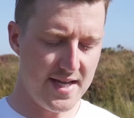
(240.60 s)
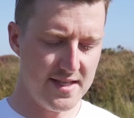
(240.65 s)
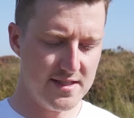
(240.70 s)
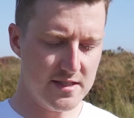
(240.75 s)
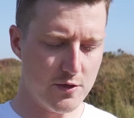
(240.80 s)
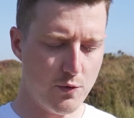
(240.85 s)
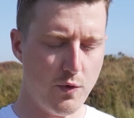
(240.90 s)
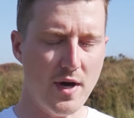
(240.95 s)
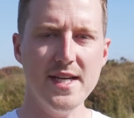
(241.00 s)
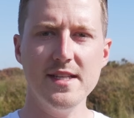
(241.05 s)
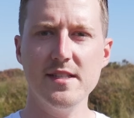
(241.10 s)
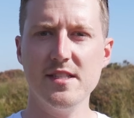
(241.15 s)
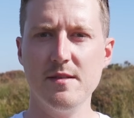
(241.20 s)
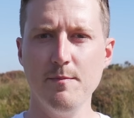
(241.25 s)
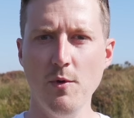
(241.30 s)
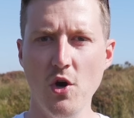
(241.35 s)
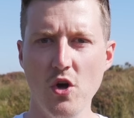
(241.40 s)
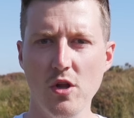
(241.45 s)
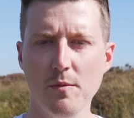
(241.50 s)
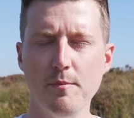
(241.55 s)
is quite
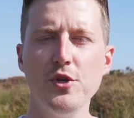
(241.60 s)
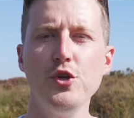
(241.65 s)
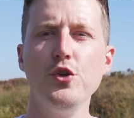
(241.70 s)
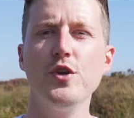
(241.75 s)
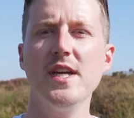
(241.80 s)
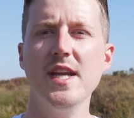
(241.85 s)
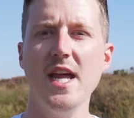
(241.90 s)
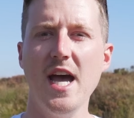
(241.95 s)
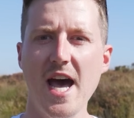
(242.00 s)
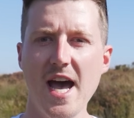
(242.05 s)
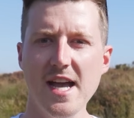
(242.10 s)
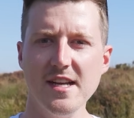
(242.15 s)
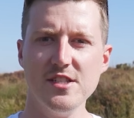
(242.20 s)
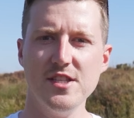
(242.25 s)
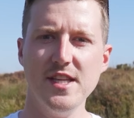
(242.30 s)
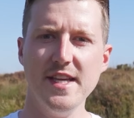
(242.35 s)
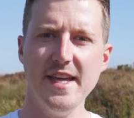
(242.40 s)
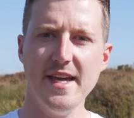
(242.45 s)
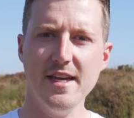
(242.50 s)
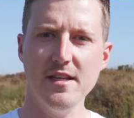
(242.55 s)
small, but you can
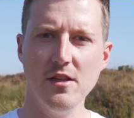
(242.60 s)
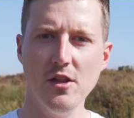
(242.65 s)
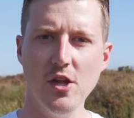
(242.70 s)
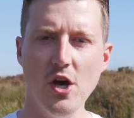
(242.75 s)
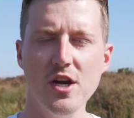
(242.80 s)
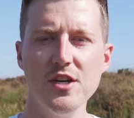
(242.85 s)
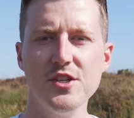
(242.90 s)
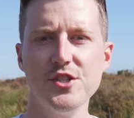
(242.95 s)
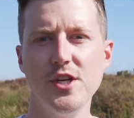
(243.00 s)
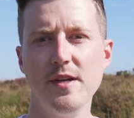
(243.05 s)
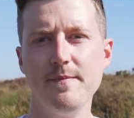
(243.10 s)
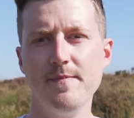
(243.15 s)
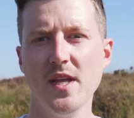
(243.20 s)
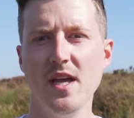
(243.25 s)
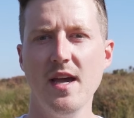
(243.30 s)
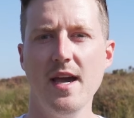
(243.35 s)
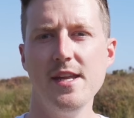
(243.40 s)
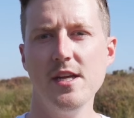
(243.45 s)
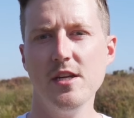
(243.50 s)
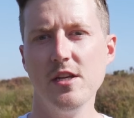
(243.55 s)
actually enlarge it
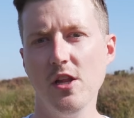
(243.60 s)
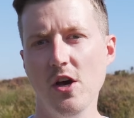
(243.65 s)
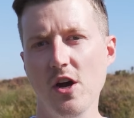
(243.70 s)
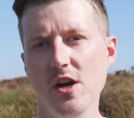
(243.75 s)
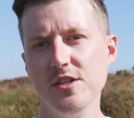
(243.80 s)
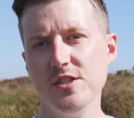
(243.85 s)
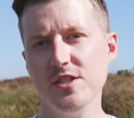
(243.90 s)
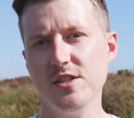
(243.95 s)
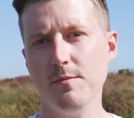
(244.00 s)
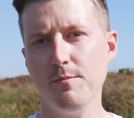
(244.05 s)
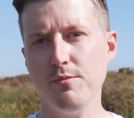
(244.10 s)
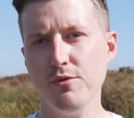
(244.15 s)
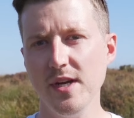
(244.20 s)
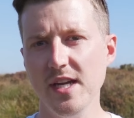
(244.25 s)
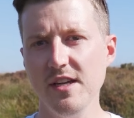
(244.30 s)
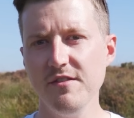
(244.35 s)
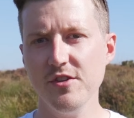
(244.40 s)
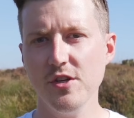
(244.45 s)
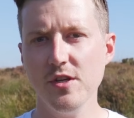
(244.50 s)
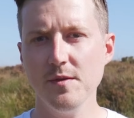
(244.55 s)
and enlarge the
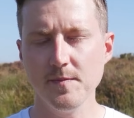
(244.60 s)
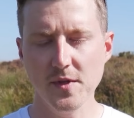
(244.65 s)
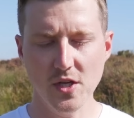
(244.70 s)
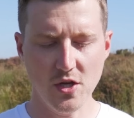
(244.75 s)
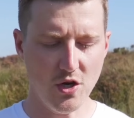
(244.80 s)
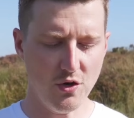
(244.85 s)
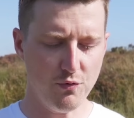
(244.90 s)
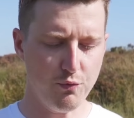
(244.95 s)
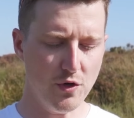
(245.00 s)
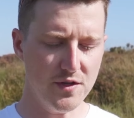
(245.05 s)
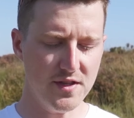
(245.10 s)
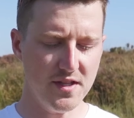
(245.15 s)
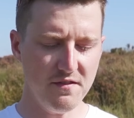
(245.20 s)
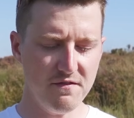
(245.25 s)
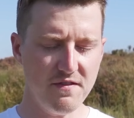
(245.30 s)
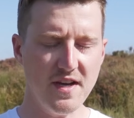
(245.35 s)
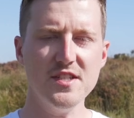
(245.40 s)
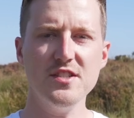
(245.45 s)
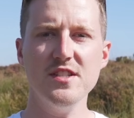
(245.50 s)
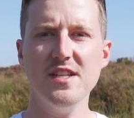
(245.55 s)
preview of what the
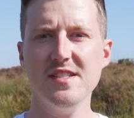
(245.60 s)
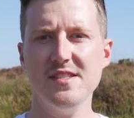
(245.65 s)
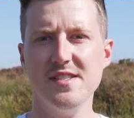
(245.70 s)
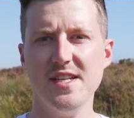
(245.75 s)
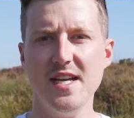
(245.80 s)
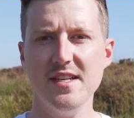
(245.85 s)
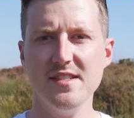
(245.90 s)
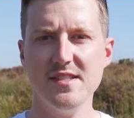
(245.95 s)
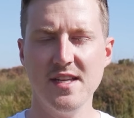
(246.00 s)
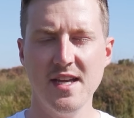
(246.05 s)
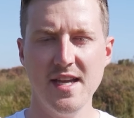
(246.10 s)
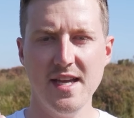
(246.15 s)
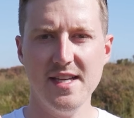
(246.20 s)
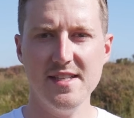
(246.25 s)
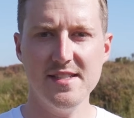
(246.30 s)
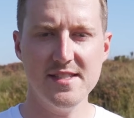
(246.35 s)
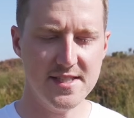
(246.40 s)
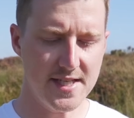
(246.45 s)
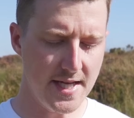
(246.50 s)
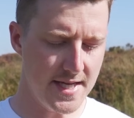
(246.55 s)
Vision Assist
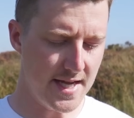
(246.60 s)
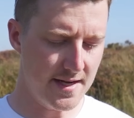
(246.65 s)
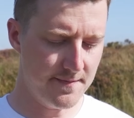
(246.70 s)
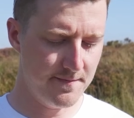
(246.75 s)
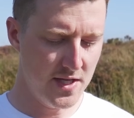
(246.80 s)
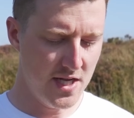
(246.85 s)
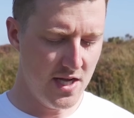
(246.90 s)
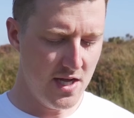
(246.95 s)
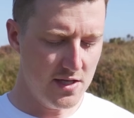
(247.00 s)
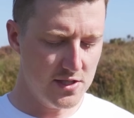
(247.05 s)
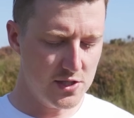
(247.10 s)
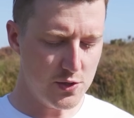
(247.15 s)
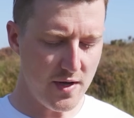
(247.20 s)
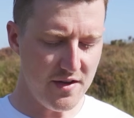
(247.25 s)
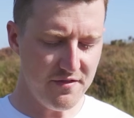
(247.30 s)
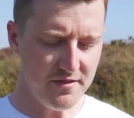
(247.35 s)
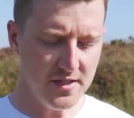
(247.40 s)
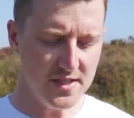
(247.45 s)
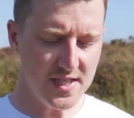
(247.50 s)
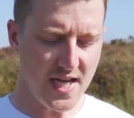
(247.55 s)
is seeing. So
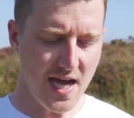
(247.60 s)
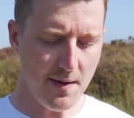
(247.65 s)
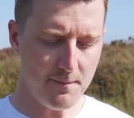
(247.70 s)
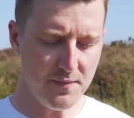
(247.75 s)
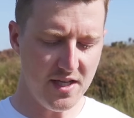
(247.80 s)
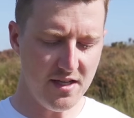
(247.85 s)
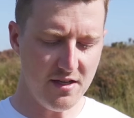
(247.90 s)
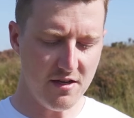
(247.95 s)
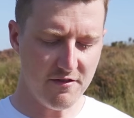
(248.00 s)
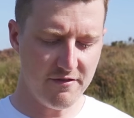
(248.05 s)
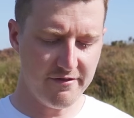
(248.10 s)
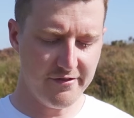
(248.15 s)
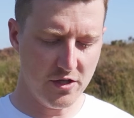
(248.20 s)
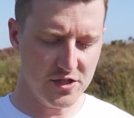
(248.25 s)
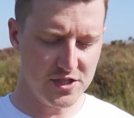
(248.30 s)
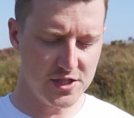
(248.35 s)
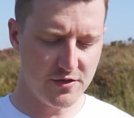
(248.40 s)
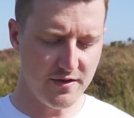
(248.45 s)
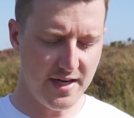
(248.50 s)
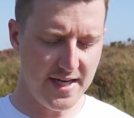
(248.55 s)
if you tap the
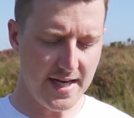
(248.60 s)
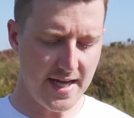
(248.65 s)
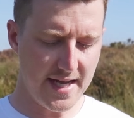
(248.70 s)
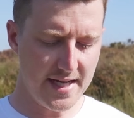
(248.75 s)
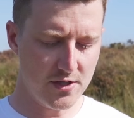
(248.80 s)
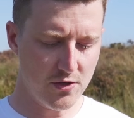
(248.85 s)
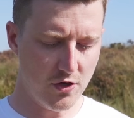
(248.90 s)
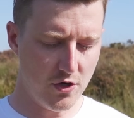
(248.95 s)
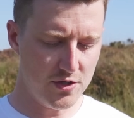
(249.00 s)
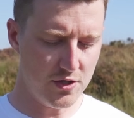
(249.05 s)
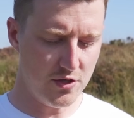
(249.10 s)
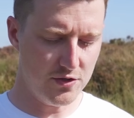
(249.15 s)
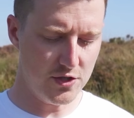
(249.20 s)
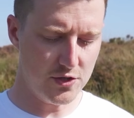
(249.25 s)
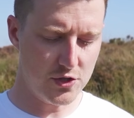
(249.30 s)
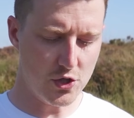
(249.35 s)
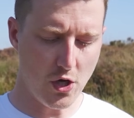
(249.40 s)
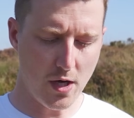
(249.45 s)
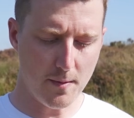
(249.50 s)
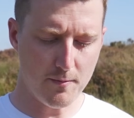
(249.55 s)
full screen icon on
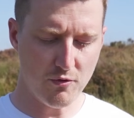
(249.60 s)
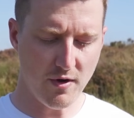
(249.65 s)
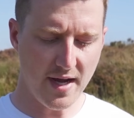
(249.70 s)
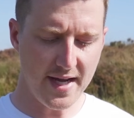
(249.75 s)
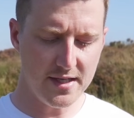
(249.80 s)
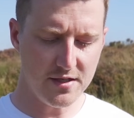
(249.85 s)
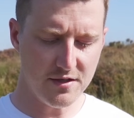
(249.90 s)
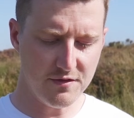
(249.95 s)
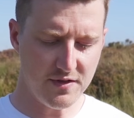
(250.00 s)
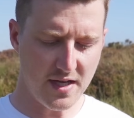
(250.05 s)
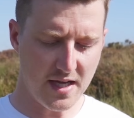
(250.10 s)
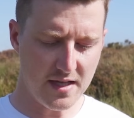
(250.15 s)
the top right of